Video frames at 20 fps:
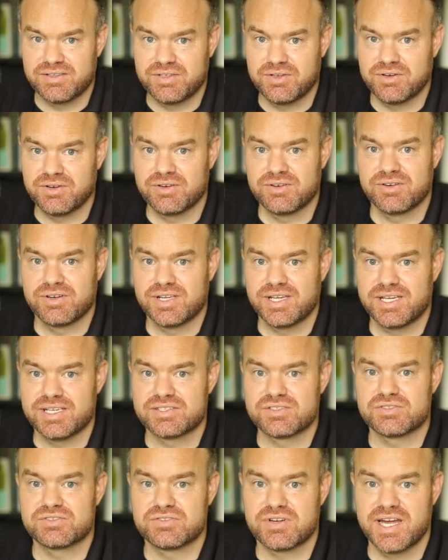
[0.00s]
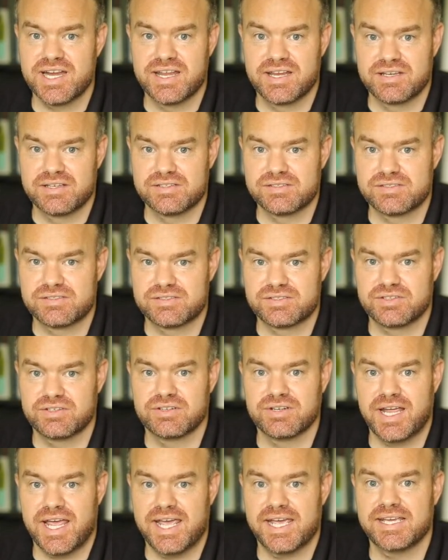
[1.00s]
you're estranged,
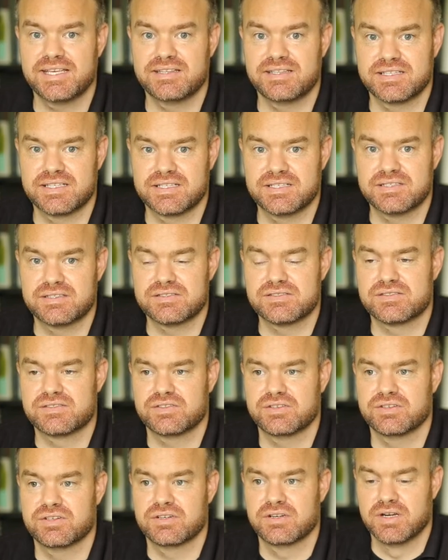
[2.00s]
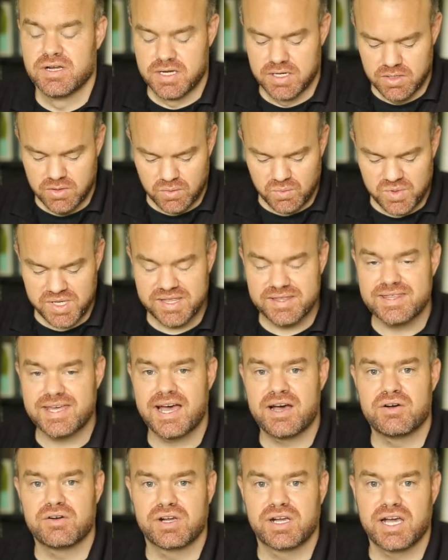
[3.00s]
you're aliens, you're
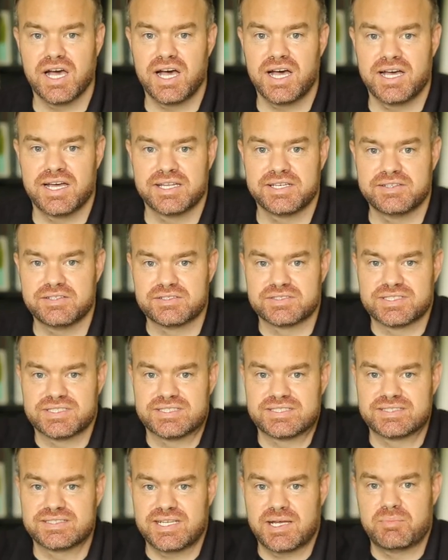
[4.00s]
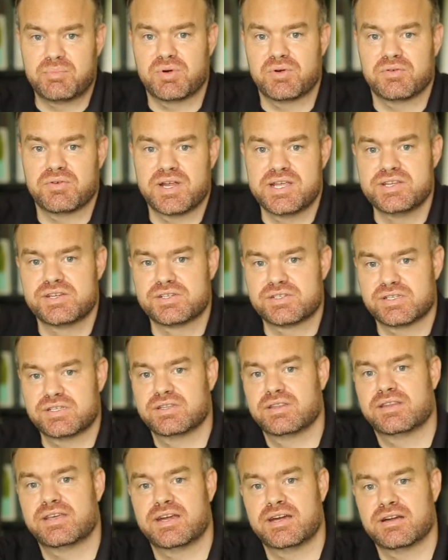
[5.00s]
without God. There's a
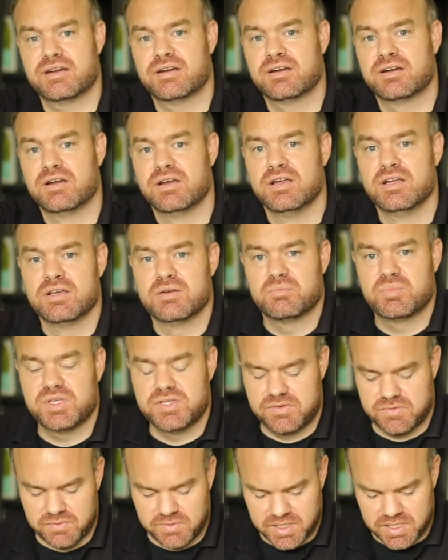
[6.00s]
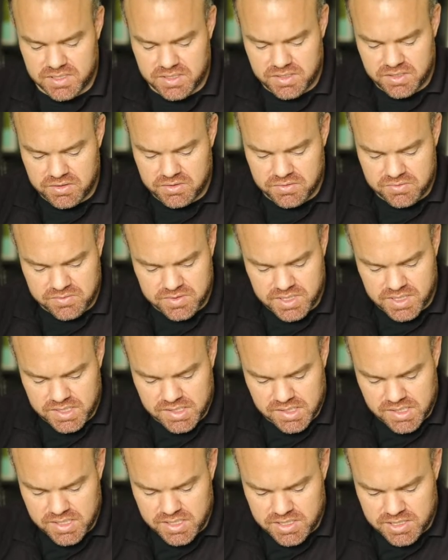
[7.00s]
separation there between you
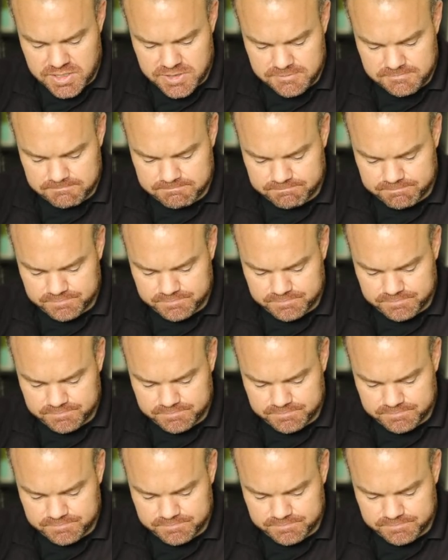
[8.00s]
and God.